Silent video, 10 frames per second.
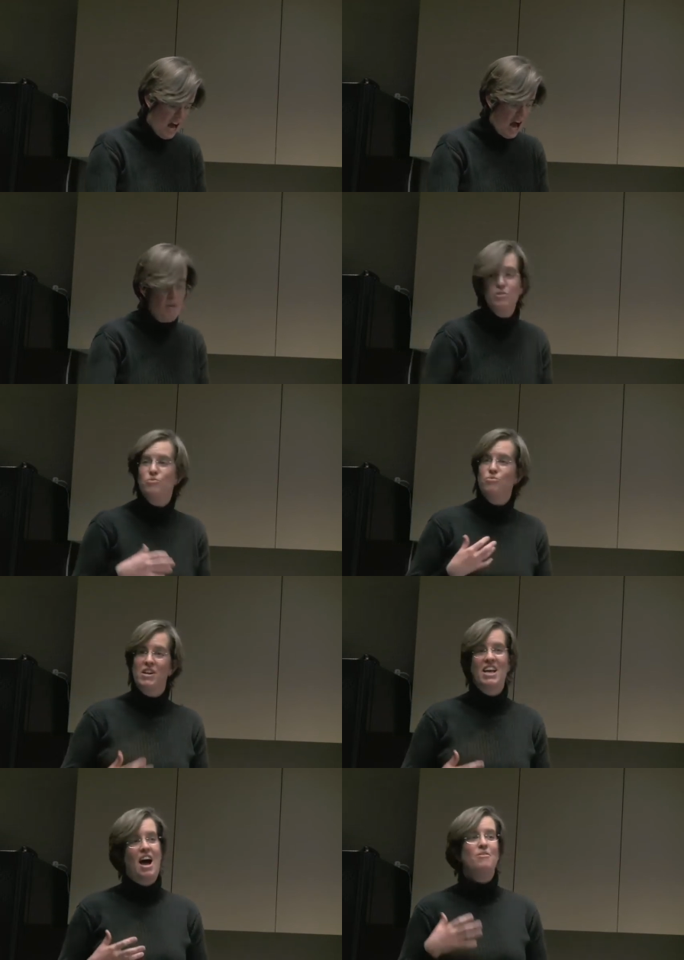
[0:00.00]
I was,
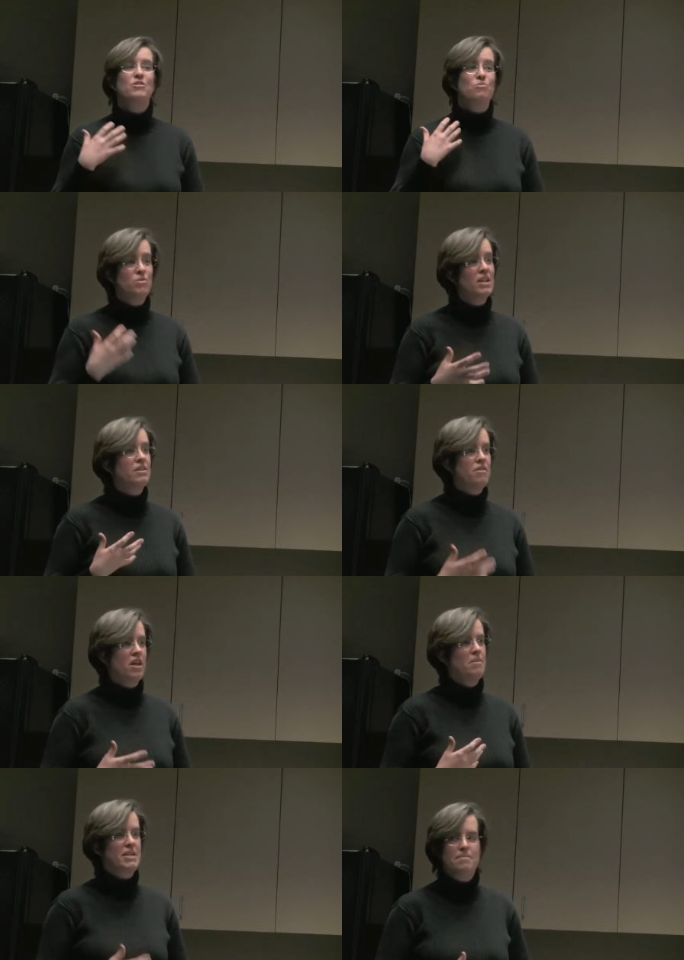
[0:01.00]
re I was really,
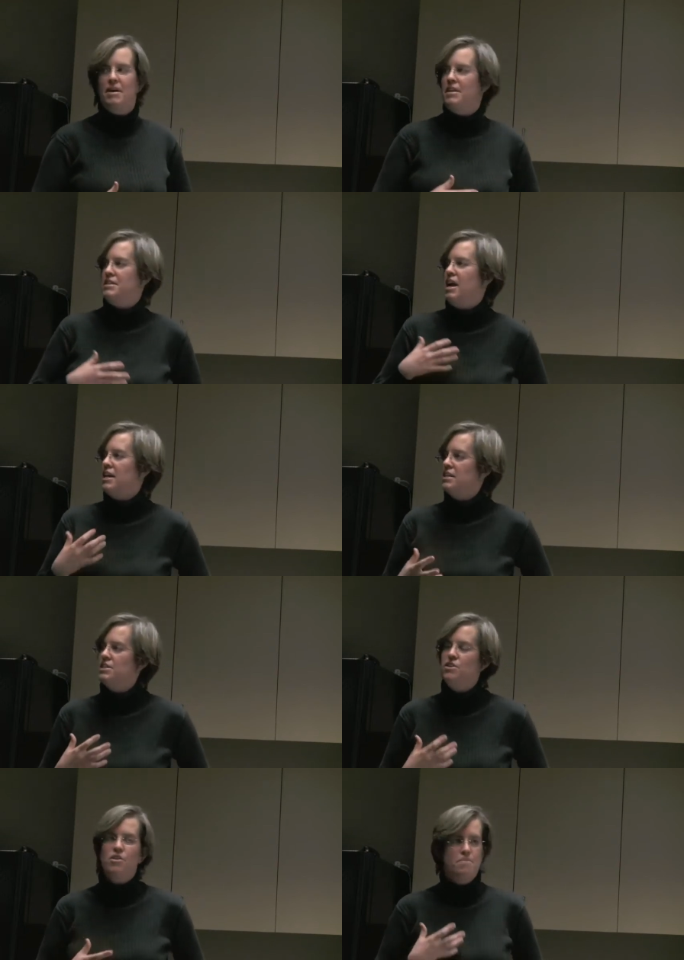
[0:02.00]
really upset by this, and I
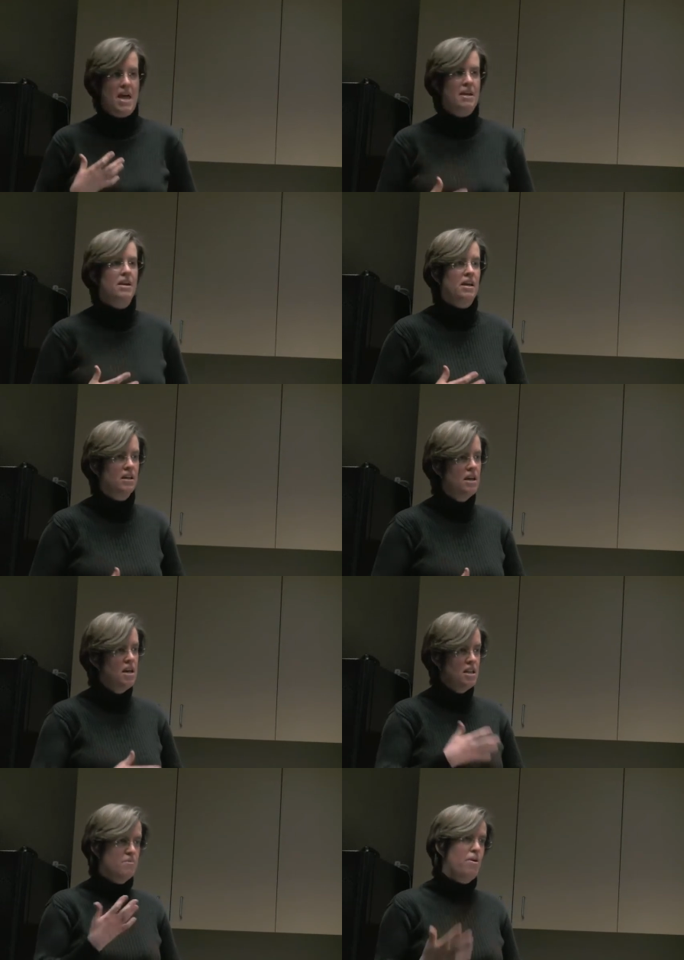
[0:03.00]
considered abandoning
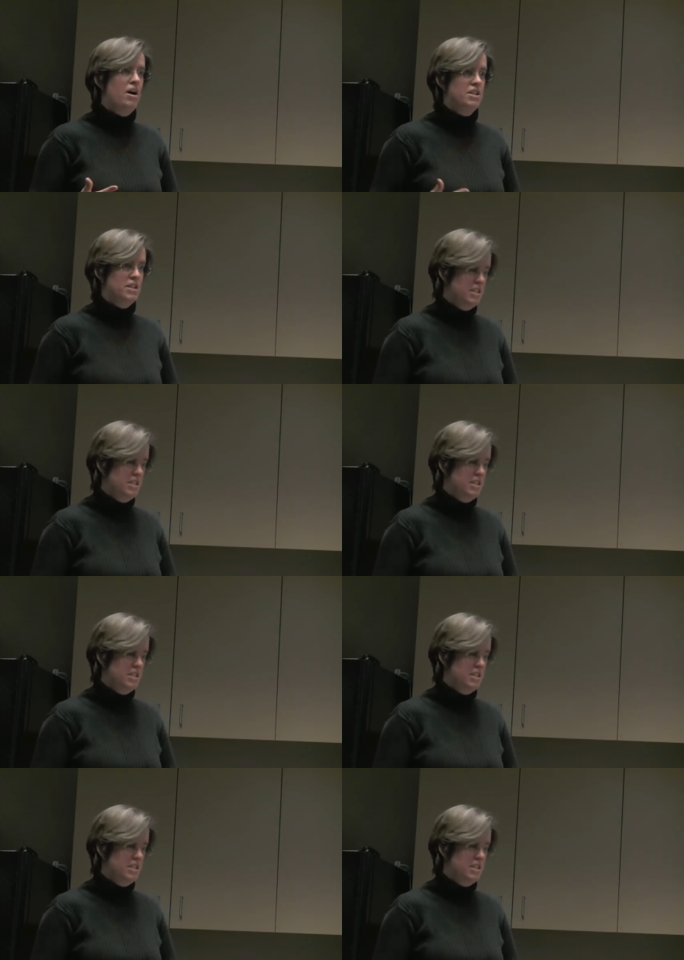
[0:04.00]
the project